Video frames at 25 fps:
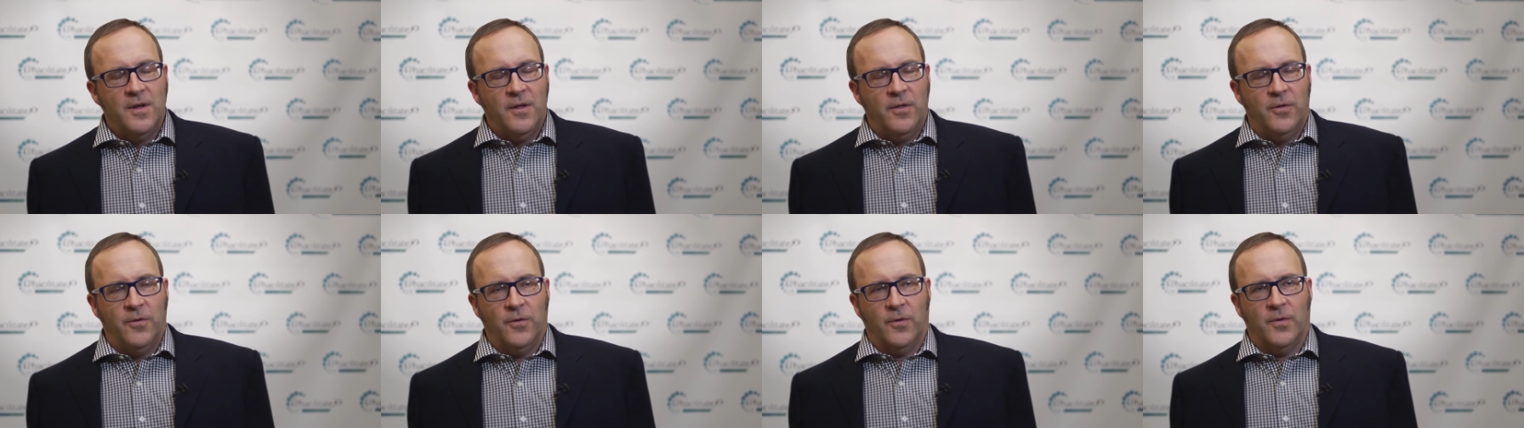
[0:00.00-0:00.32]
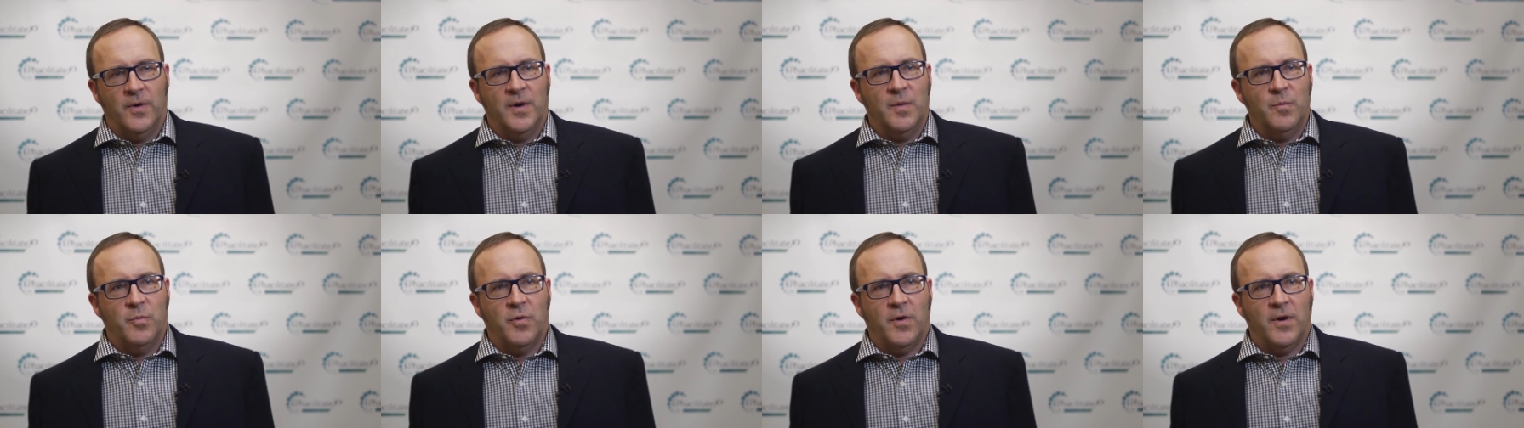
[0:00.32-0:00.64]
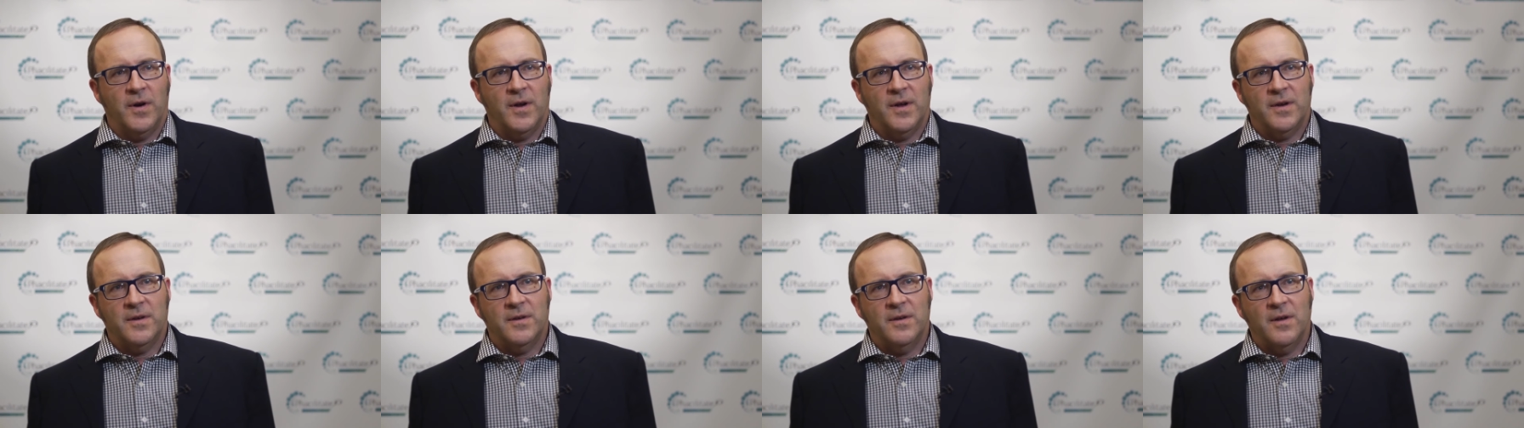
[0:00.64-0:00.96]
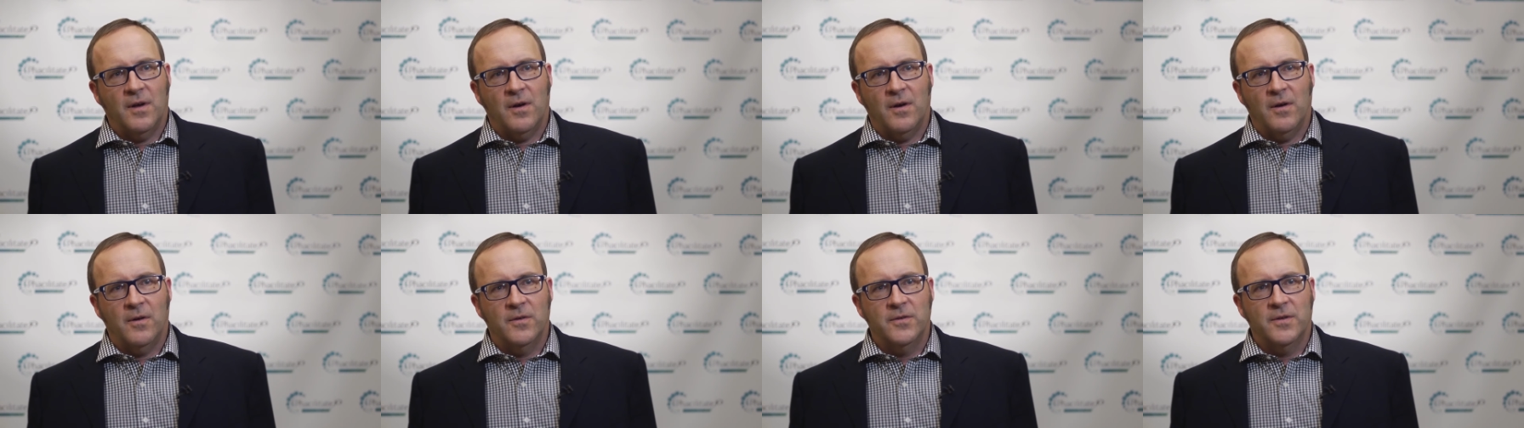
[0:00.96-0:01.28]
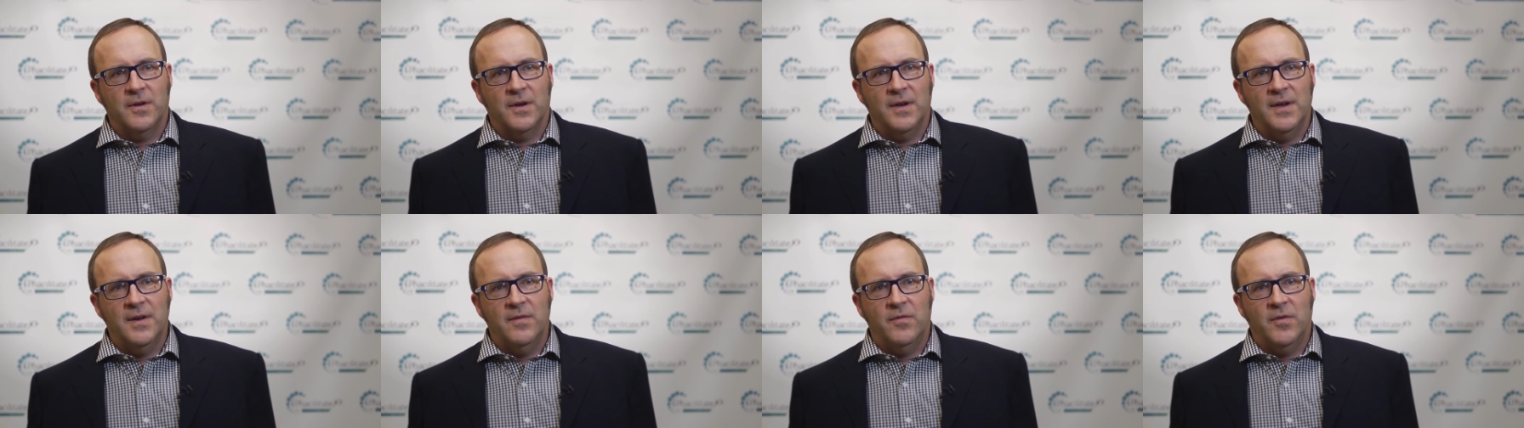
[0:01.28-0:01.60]
thawing product on
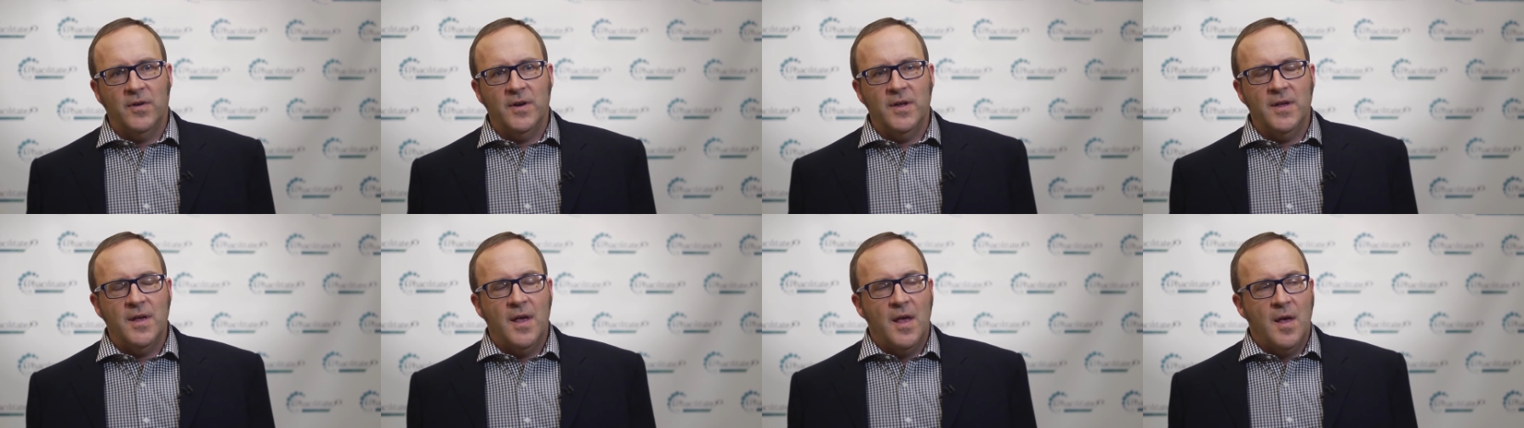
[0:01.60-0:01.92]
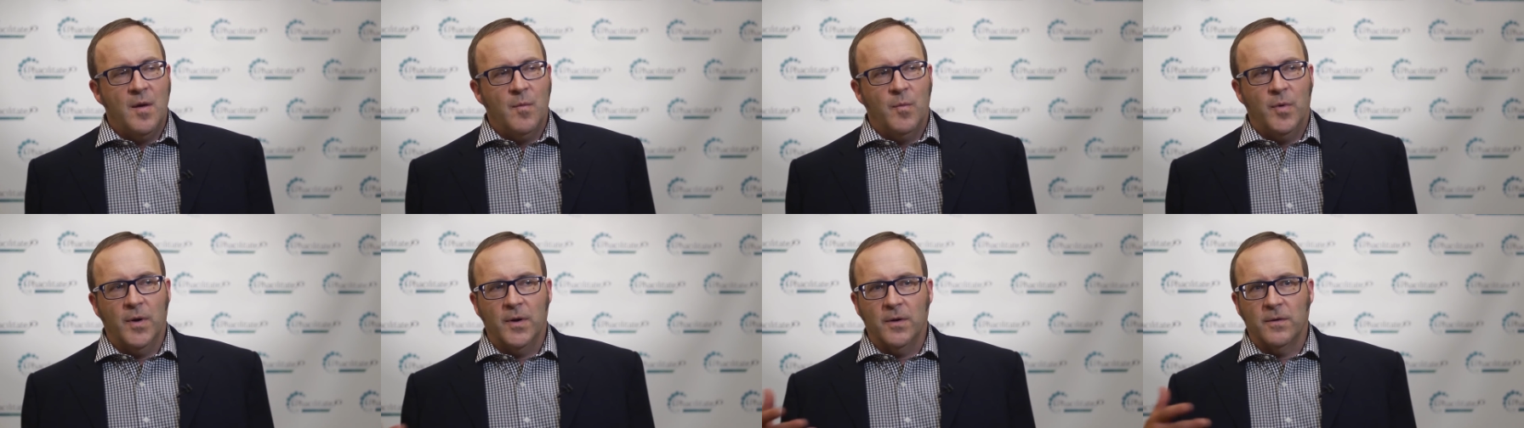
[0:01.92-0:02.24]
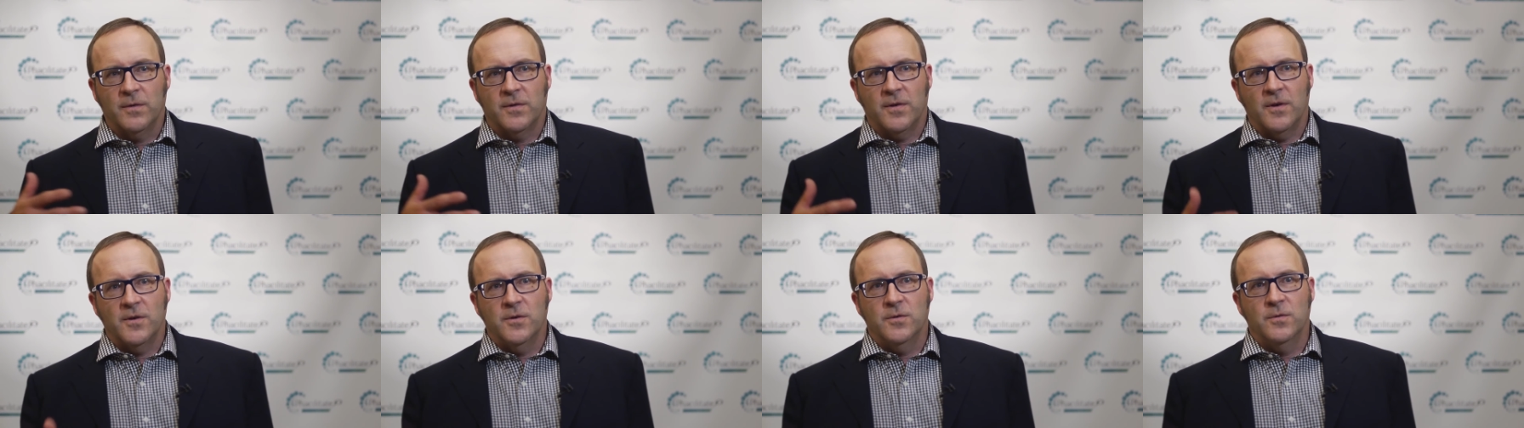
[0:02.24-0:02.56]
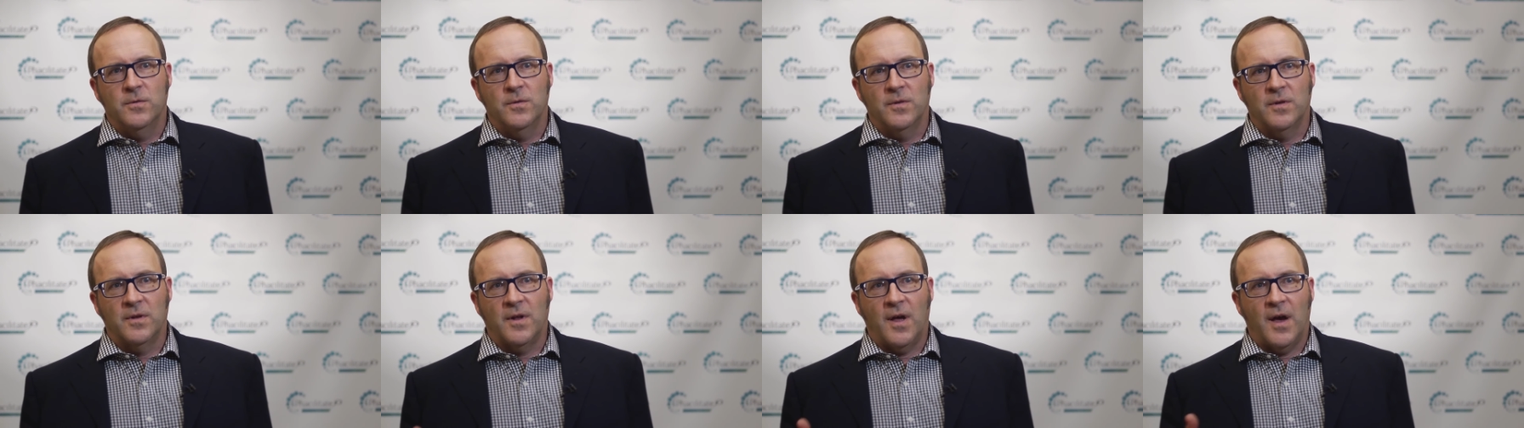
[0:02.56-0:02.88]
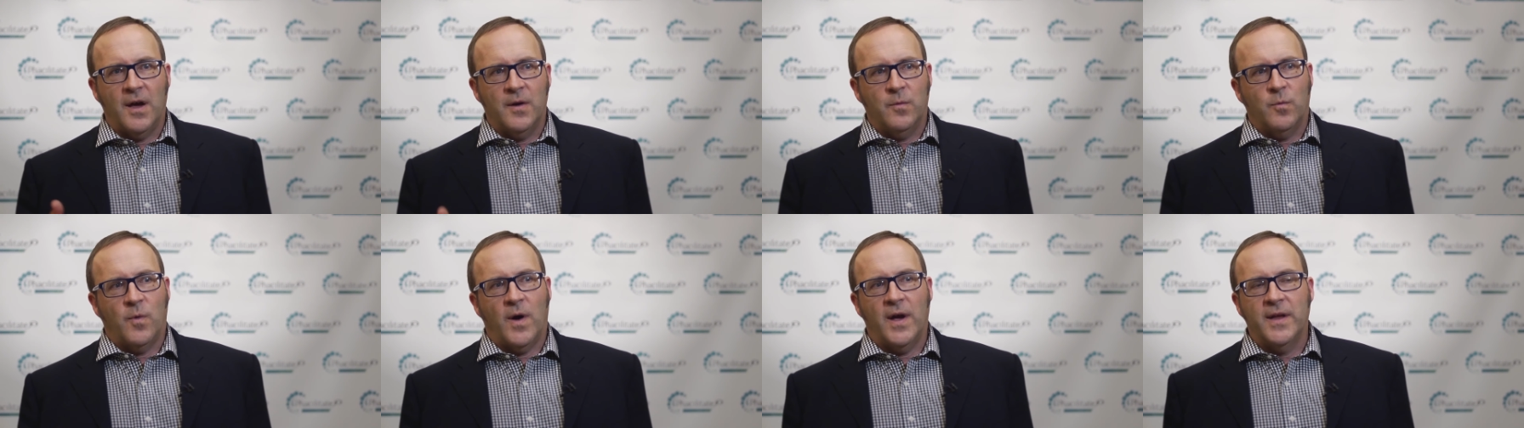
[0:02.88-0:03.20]
delivery, but also
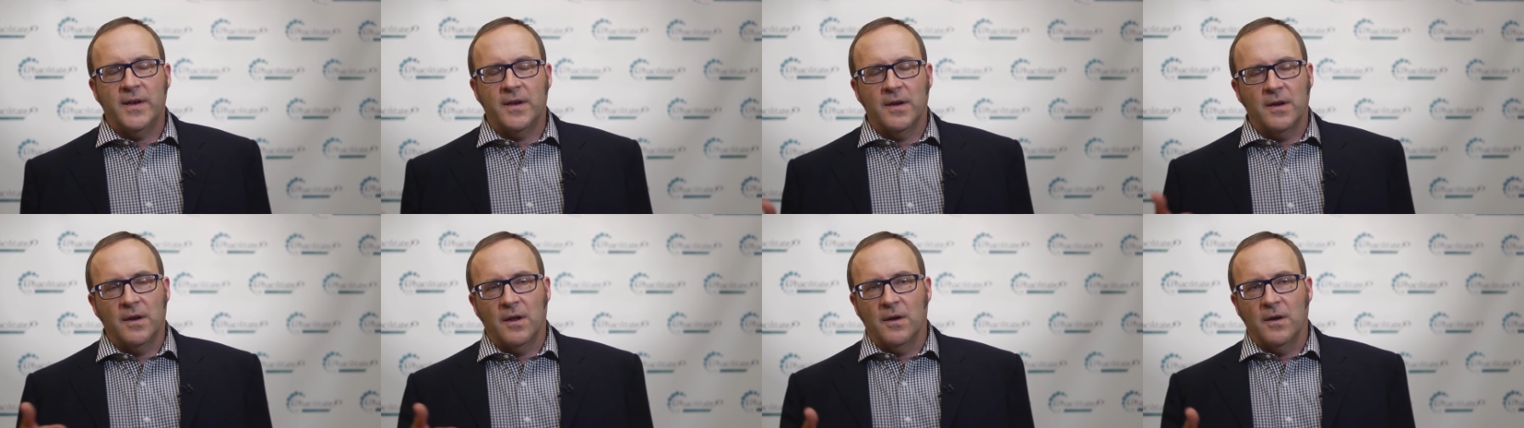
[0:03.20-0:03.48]
lightweight and